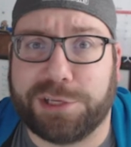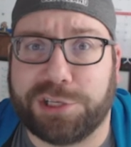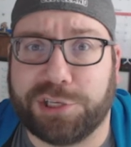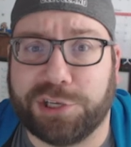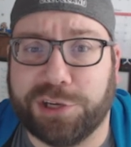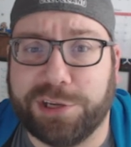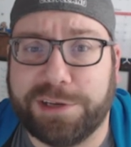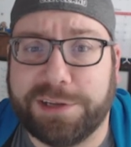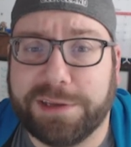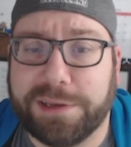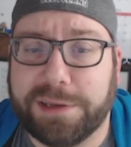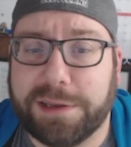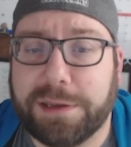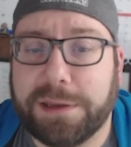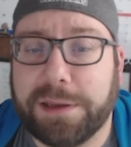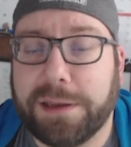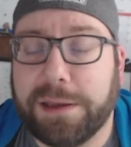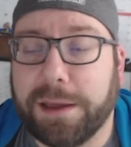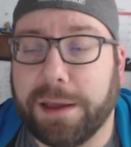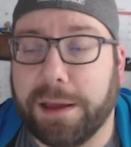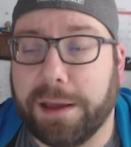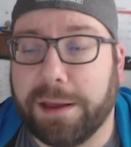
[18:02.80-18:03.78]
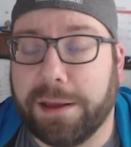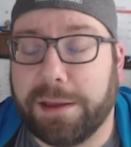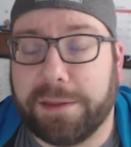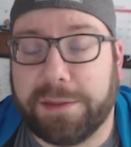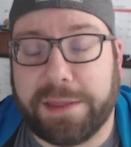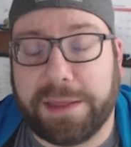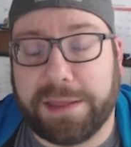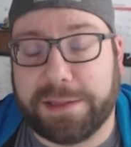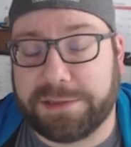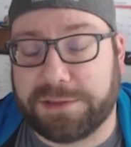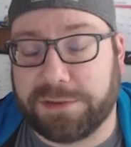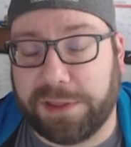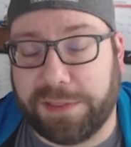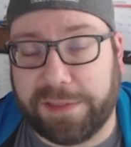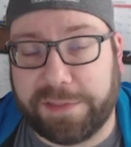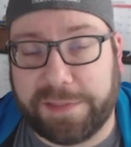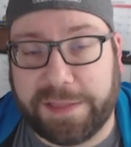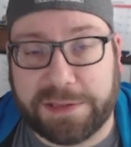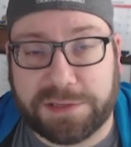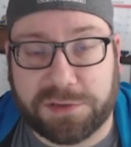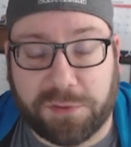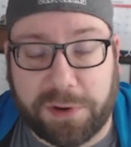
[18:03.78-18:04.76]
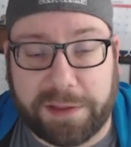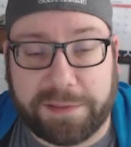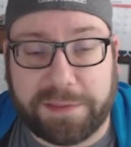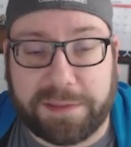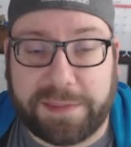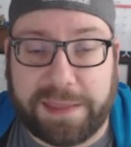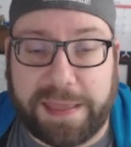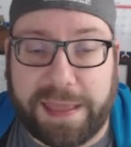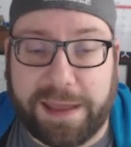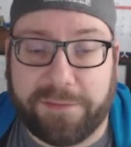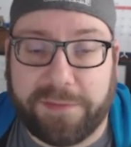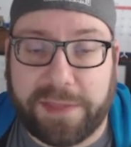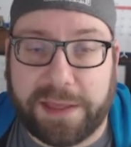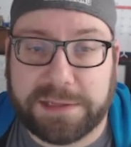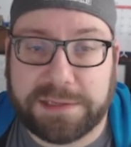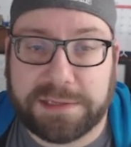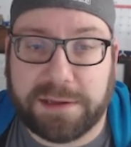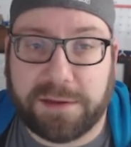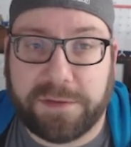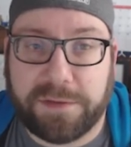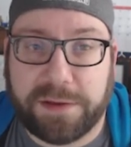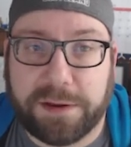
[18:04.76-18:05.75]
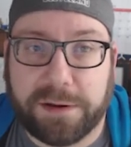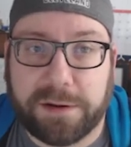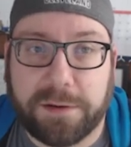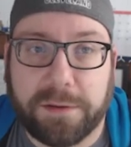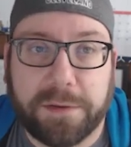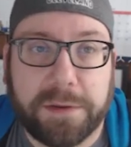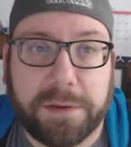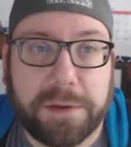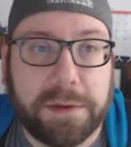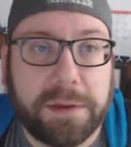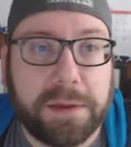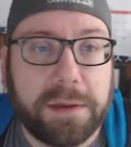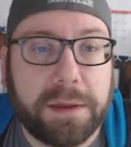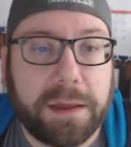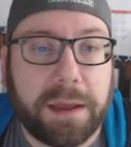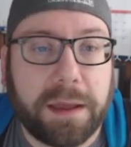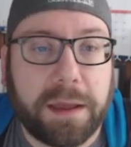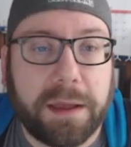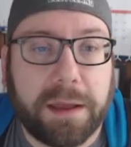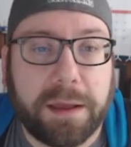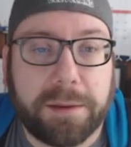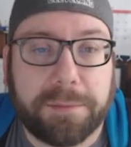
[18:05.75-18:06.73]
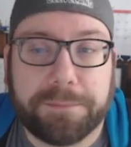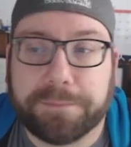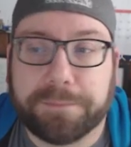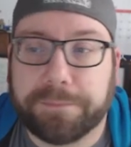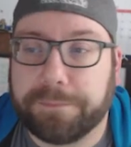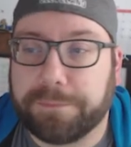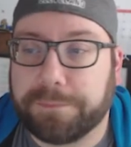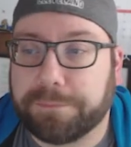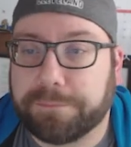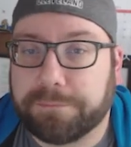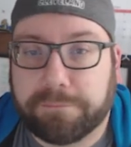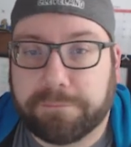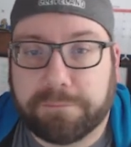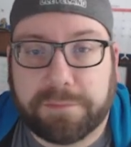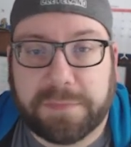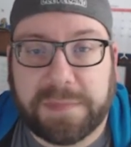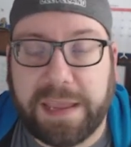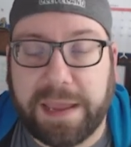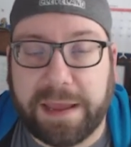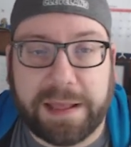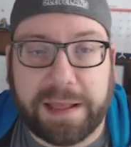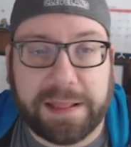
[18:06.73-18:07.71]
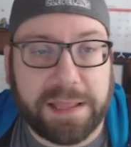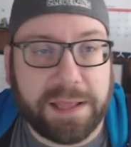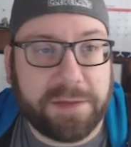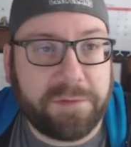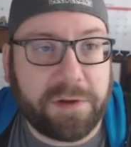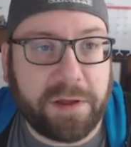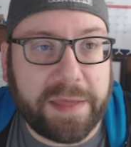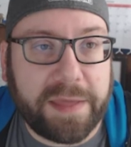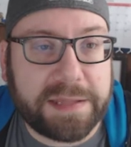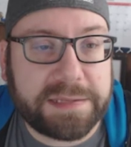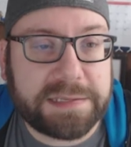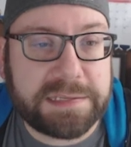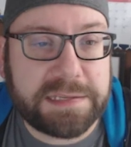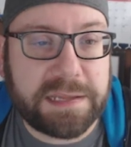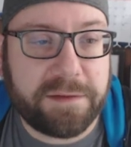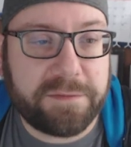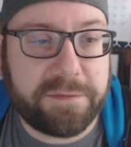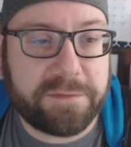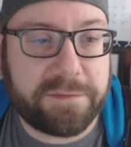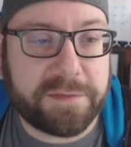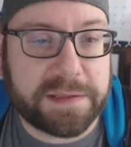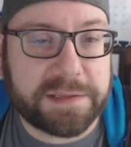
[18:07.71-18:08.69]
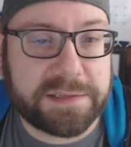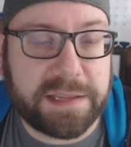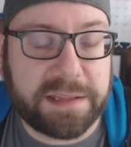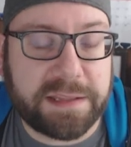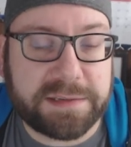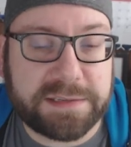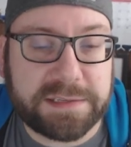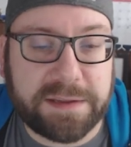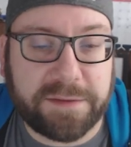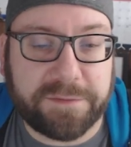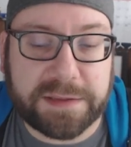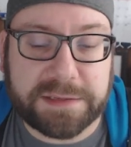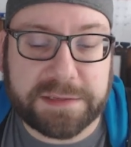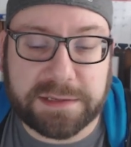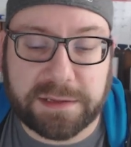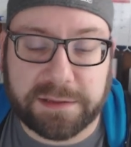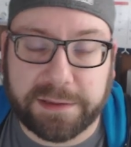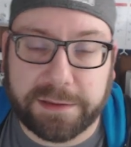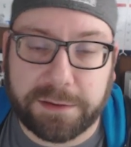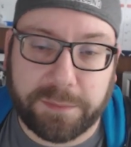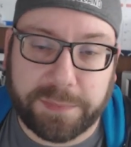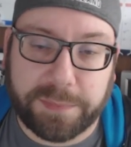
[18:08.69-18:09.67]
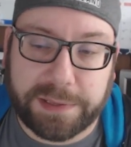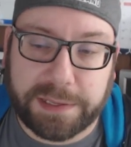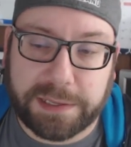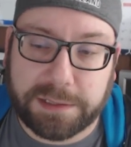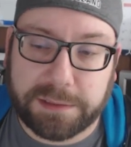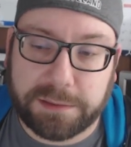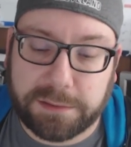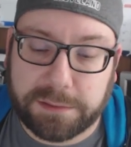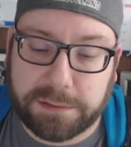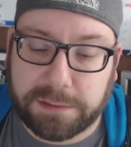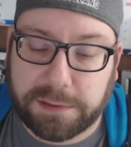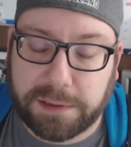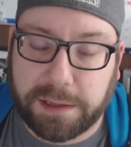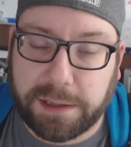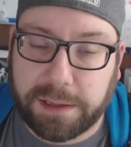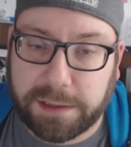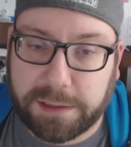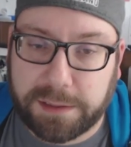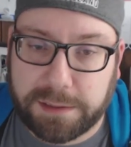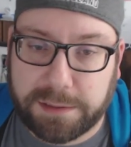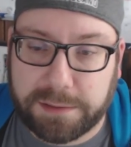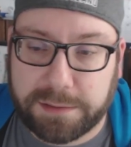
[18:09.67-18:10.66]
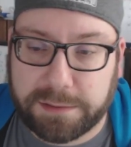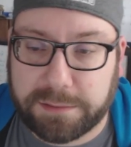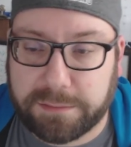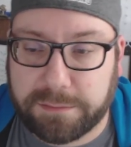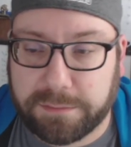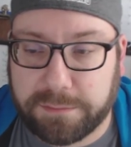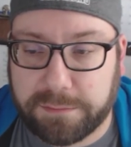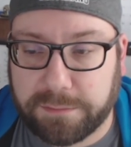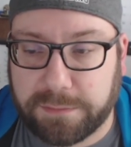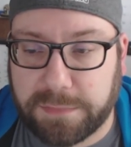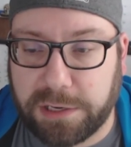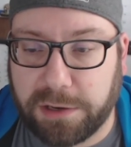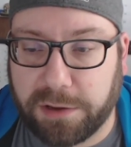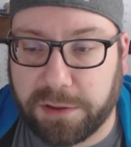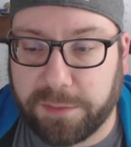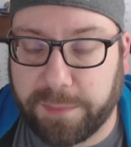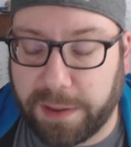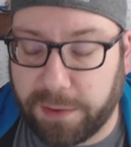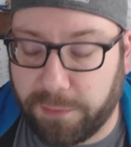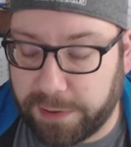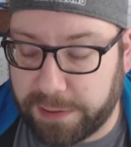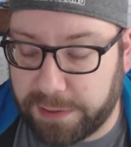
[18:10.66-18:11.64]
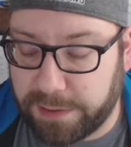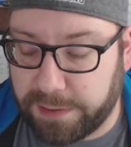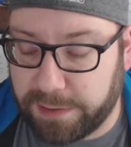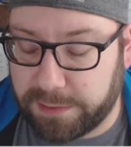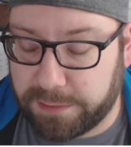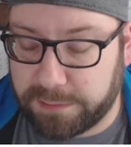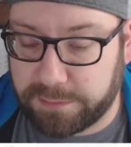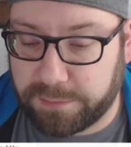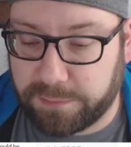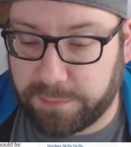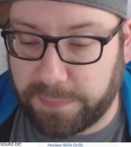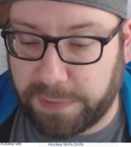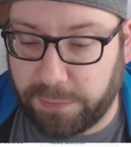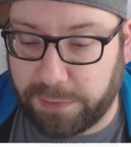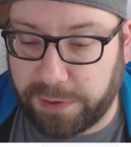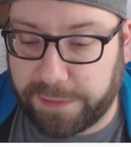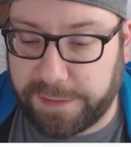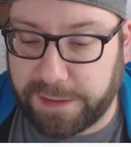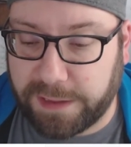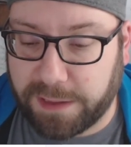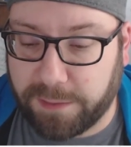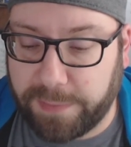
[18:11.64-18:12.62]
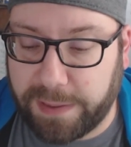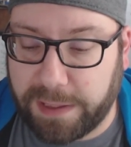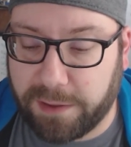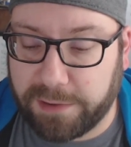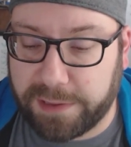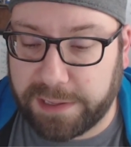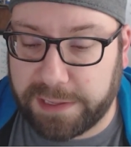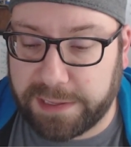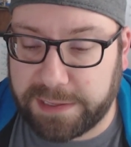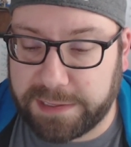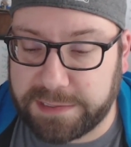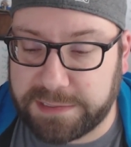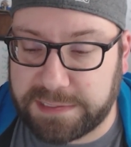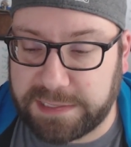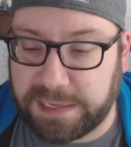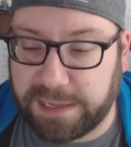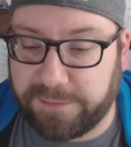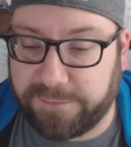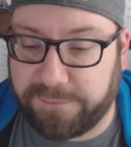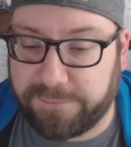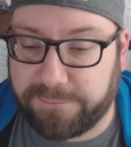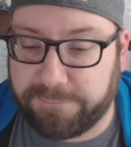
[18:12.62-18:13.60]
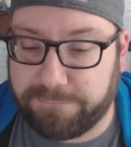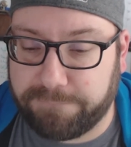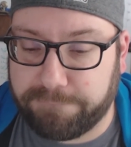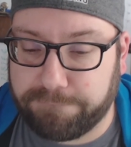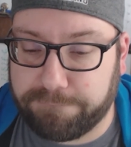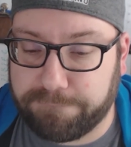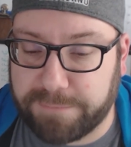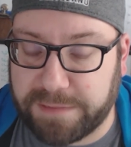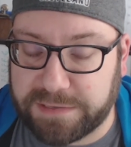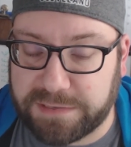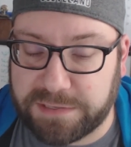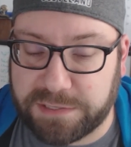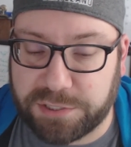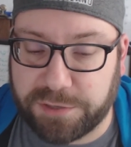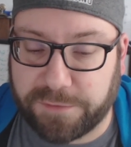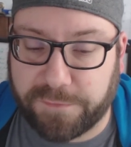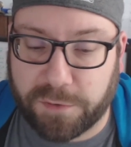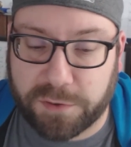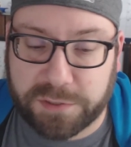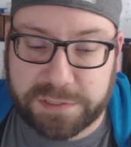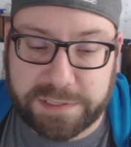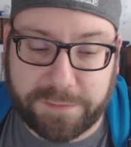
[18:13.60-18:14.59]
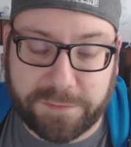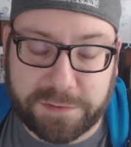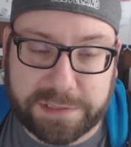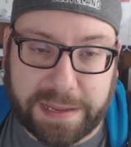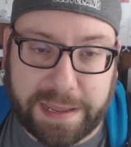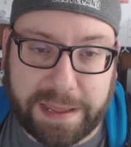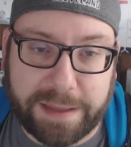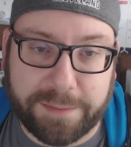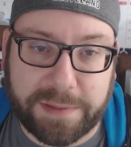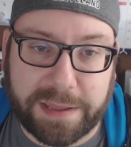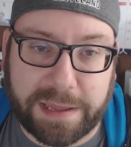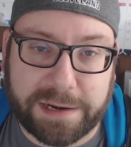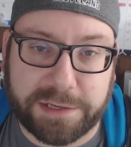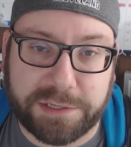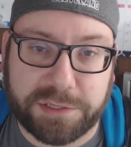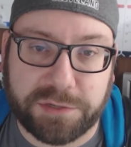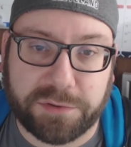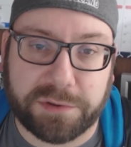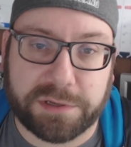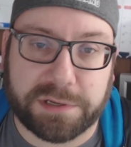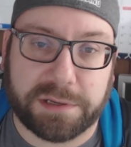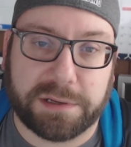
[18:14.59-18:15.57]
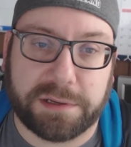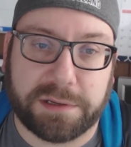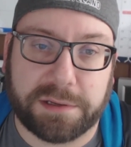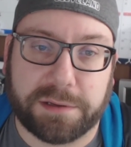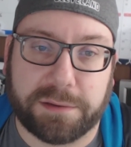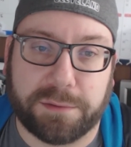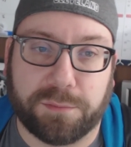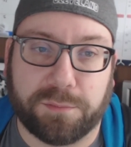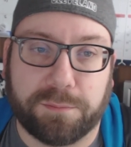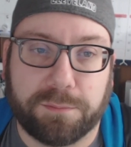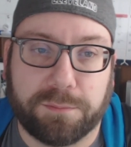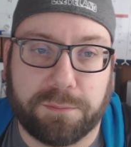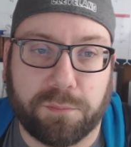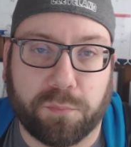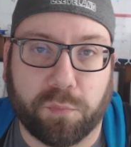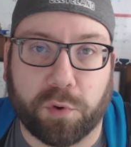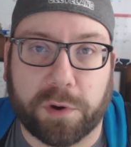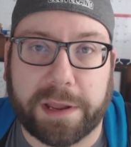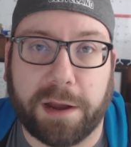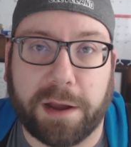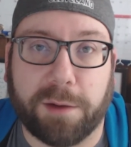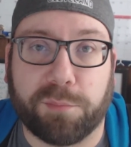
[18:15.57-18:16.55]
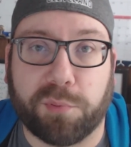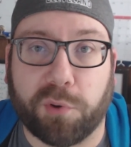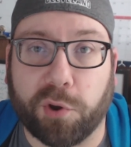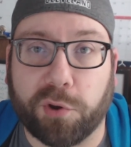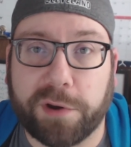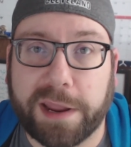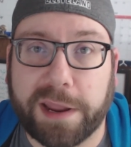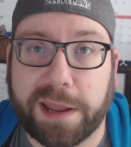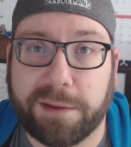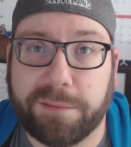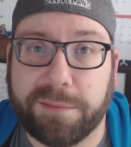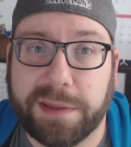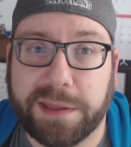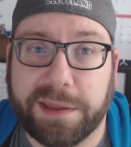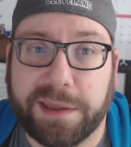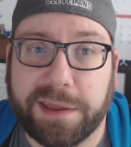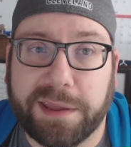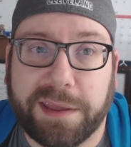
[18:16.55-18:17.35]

they should. And so I think that's great that they have that stuff here. Yeah, I love all that stuff. Like I said, stuff that's a little bit you know, you might want to think about is, if this is your first ever time kind of doing a workout program,